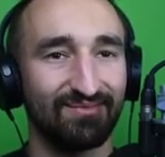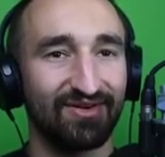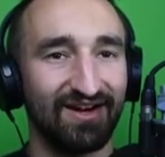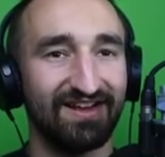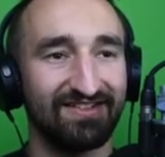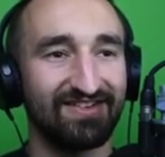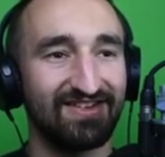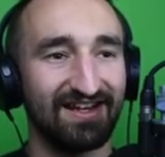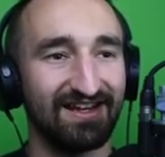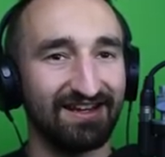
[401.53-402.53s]
Bread
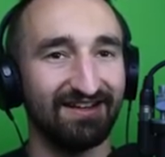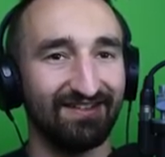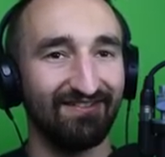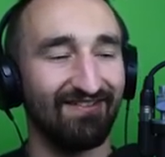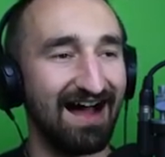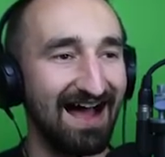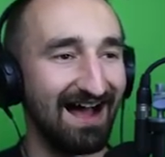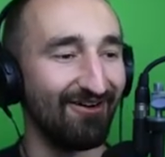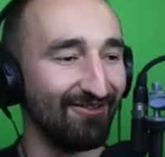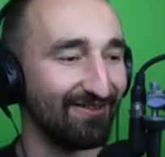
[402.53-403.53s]
City.
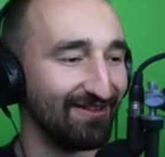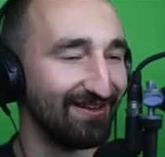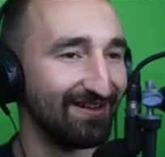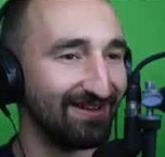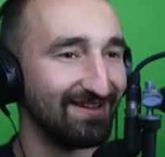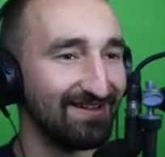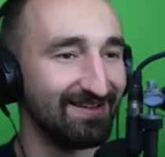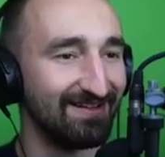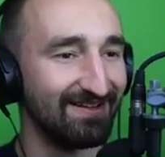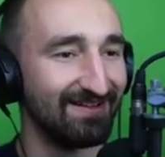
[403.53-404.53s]
Wow.
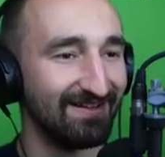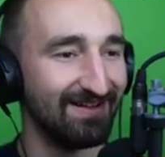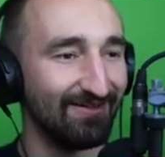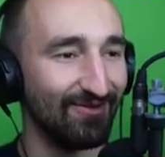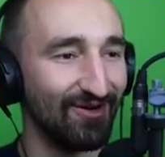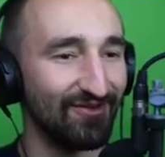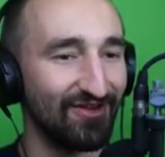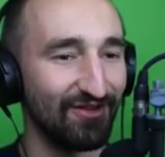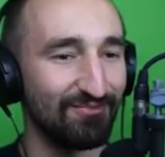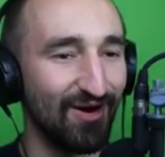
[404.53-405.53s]
Wonder if
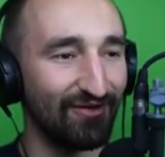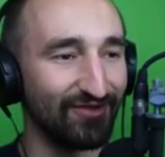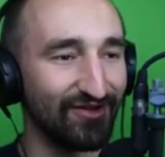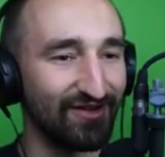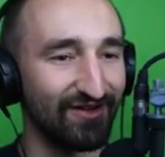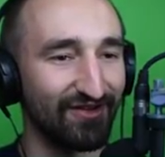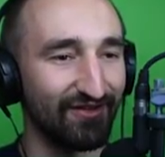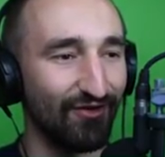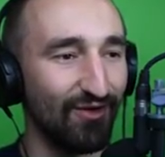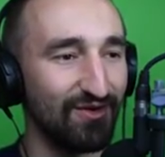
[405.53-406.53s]
it's as marvelous as
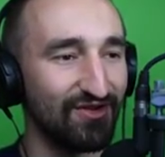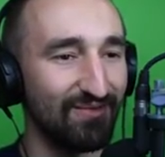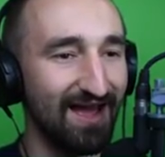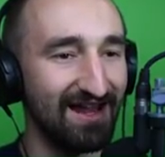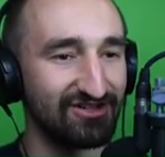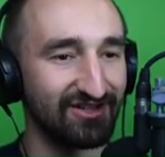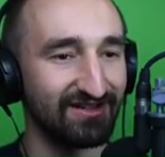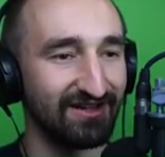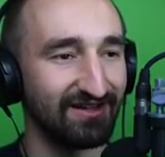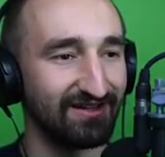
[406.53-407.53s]
I've always
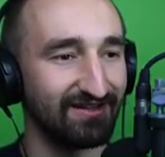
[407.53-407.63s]
imagined.